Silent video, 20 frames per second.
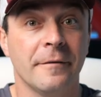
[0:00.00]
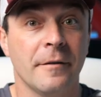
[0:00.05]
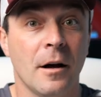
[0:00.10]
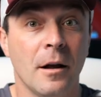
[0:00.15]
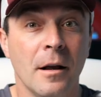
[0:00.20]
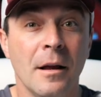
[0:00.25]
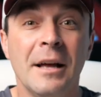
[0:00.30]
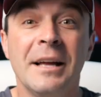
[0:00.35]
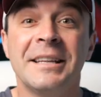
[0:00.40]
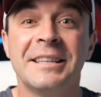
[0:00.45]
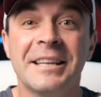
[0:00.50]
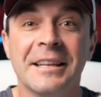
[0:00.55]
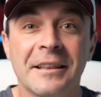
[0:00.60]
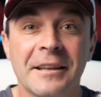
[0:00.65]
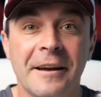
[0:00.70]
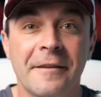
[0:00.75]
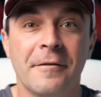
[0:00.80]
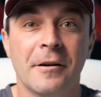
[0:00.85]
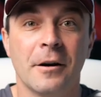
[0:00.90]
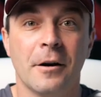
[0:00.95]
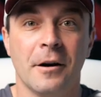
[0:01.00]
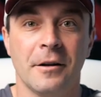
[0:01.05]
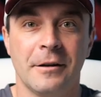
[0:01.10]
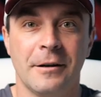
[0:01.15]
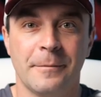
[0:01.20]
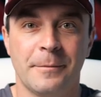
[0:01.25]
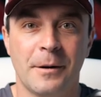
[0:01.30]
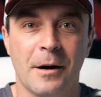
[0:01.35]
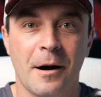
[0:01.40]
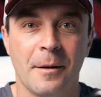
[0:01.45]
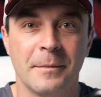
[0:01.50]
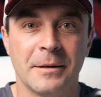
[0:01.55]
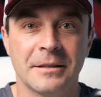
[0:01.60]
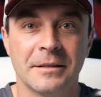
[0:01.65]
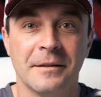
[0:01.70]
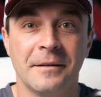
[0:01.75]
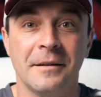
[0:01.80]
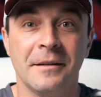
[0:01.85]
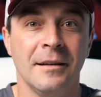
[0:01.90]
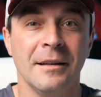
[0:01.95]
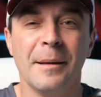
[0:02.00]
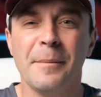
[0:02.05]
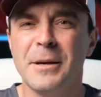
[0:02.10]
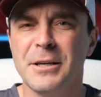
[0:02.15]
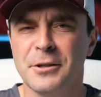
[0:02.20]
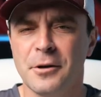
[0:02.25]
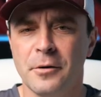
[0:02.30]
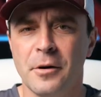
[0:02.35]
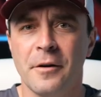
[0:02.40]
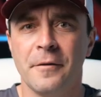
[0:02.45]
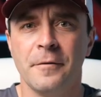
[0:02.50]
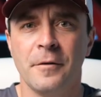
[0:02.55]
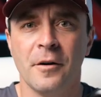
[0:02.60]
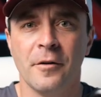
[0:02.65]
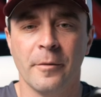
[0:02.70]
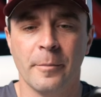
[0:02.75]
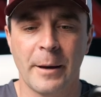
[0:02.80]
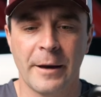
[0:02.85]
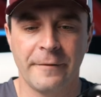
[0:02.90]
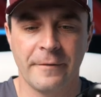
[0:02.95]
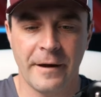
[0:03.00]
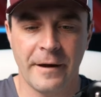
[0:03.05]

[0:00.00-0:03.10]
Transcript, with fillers: of all, deliver on their promise. Let me show you a few of my